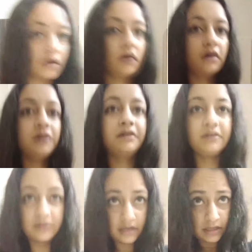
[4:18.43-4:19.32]

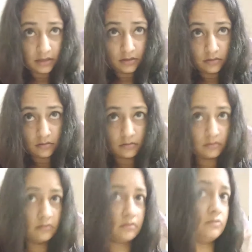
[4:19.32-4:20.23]
Alright, so
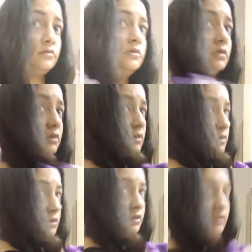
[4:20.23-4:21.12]

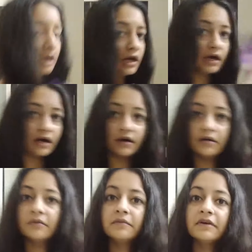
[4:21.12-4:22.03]

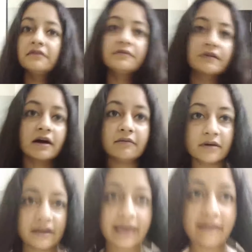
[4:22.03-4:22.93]
yeah, we've
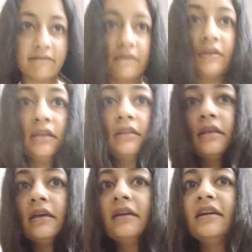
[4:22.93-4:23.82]
covered
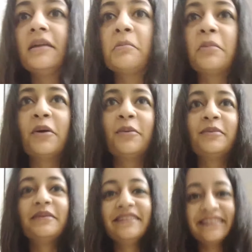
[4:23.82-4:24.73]
everything in
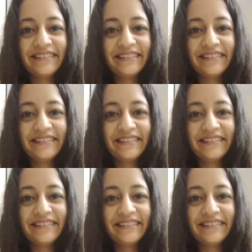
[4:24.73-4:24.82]
purple.